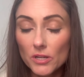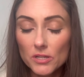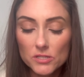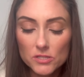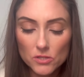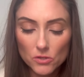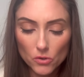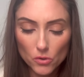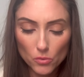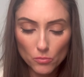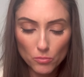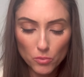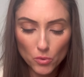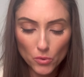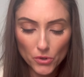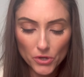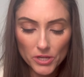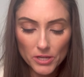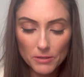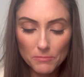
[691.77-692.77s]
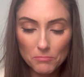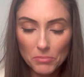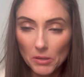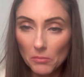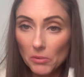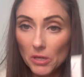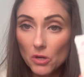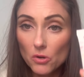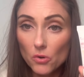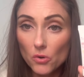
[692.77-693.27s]
It's the Herborian
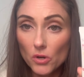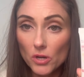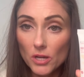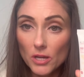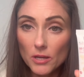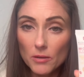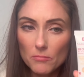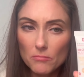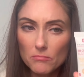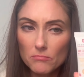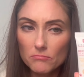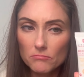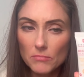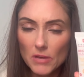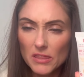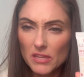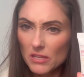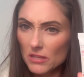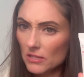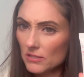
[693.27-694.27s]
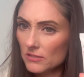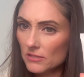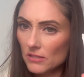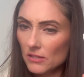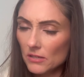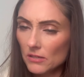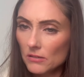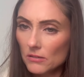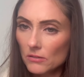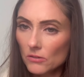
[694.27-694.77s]
BB Cream. I think that's a
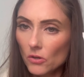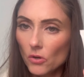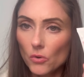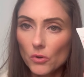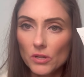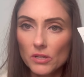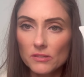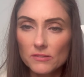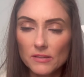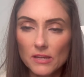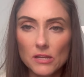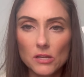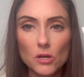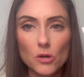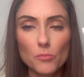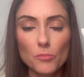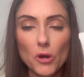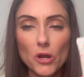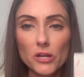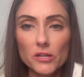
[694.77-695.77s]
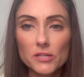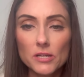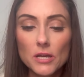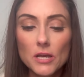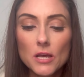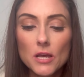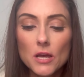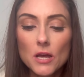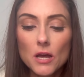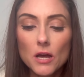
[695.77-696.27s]
Korean skincare product.
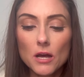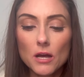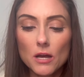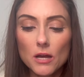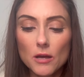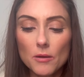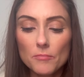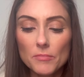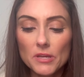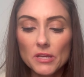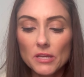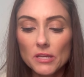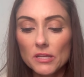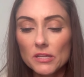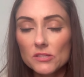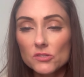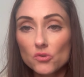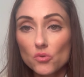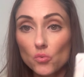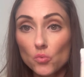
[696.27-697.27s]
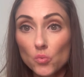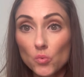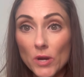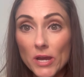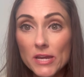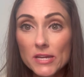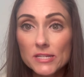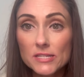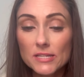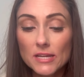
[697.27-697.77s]
It is
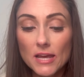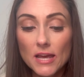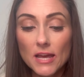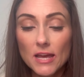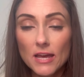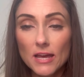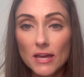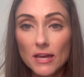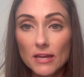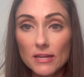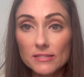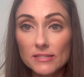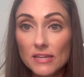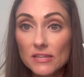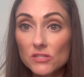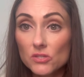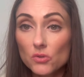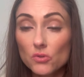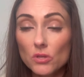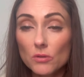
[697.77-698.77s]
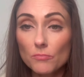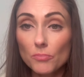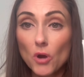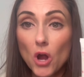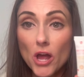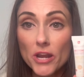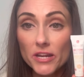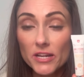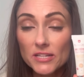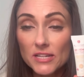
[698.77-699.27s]
great as a soothing
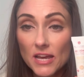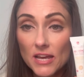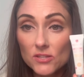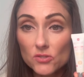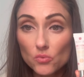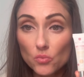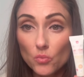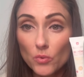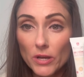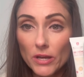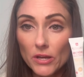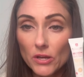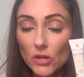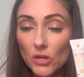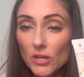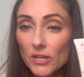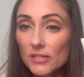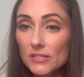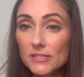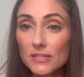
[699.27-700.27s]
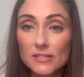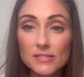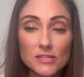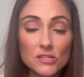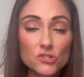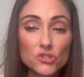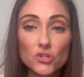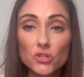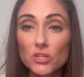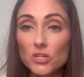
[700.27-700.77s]
product as well. It's
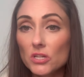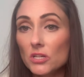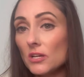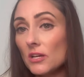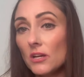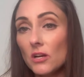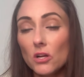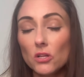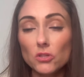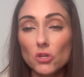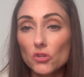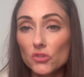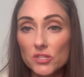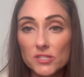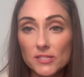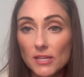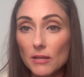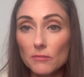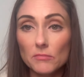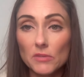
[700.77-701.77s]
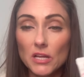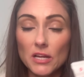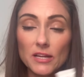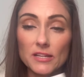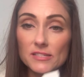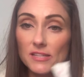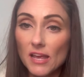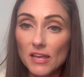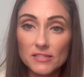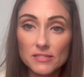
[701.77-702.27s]
essentially along the same
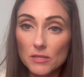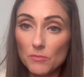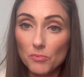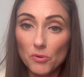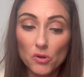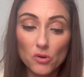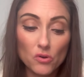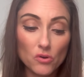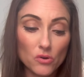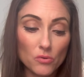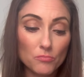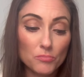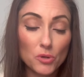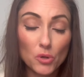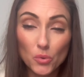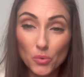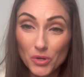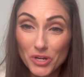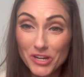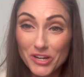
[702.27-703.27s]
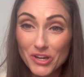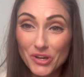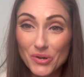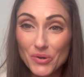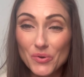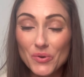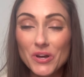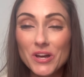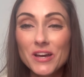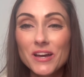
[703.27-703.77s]
lines as the
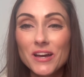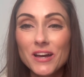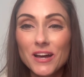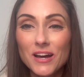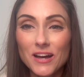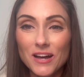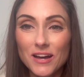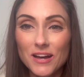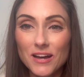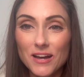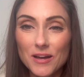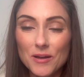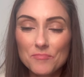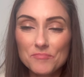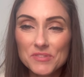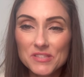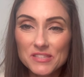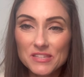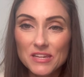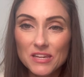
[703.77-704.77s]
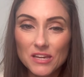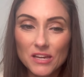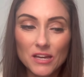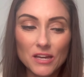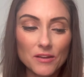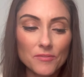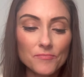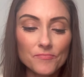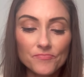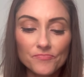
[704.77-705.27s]
Purito
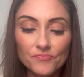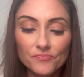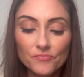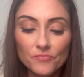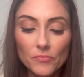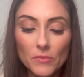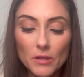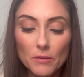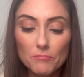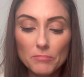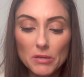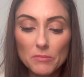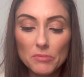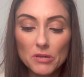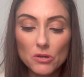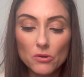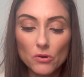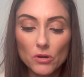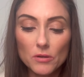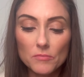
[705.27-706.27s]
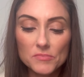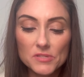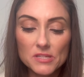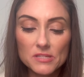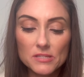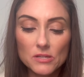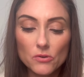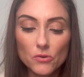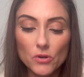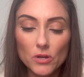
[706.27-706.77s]
Cica BB Cream,
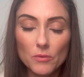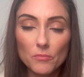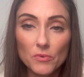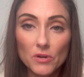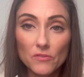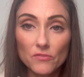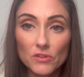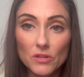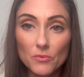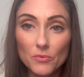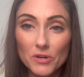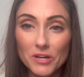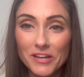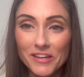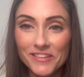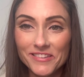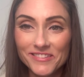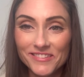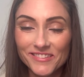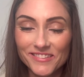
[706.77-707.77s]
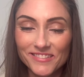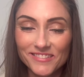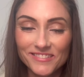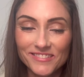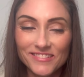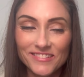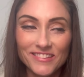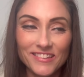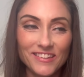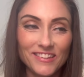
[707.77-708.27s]
CC Cream, whatever that was.
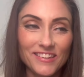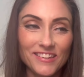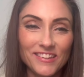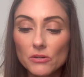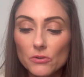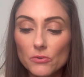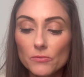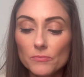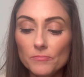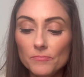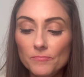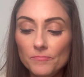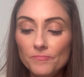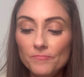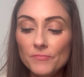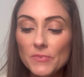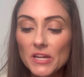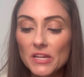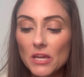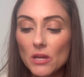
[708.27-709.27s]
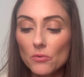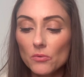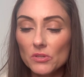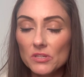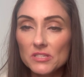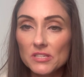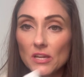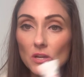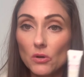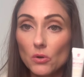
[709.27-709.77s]
So I can't really
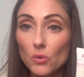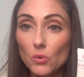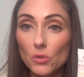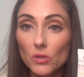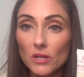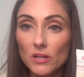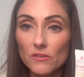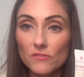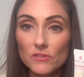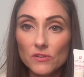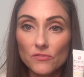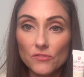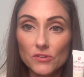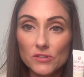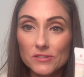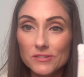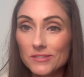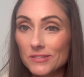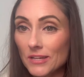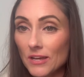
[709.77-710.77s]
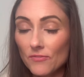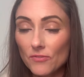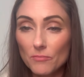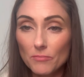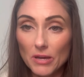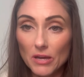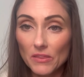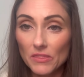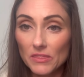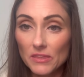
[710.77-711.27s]
say a whole lot of different stuff
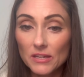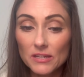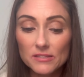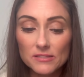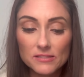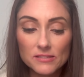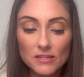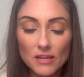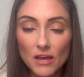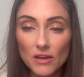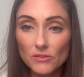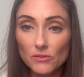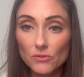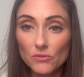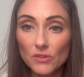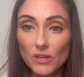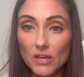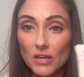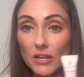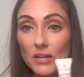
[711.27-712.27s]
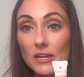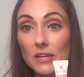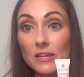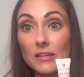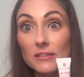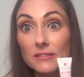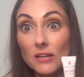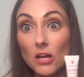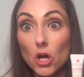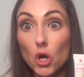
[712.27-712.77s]
about this other than it
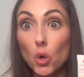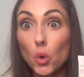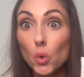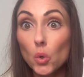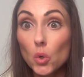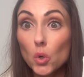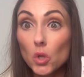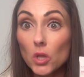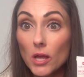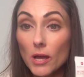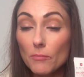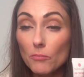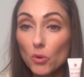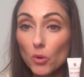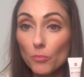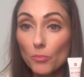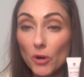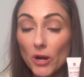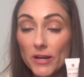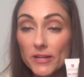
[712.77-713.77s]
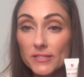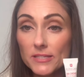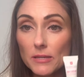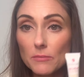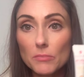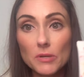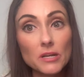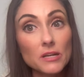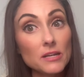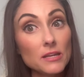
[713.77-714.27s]
is a whole lot more pricey,
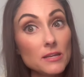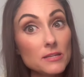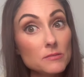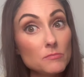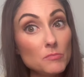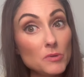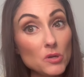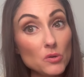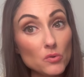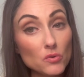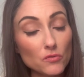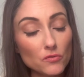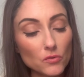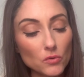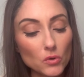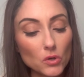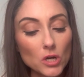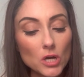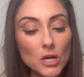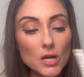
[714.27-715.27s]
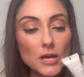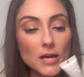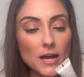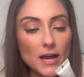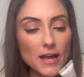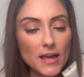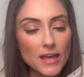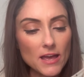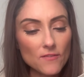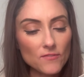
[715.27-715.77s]
but it is beautiful.
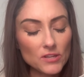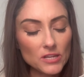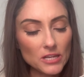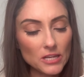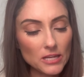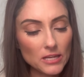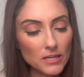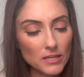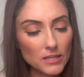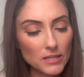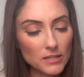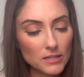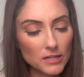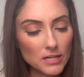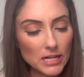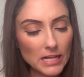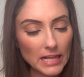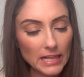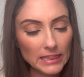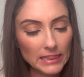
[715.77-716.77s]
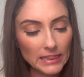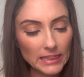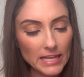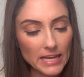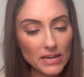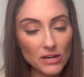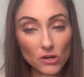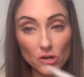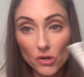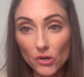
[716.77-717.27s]
I have it in
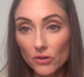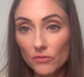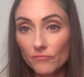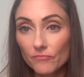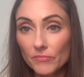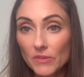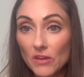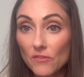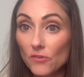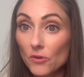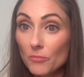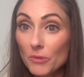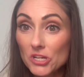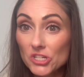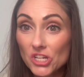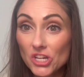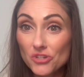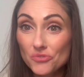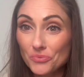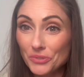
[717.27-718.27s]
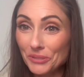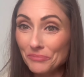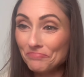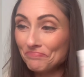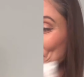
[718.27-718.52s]
Claire, if you're my shade twin.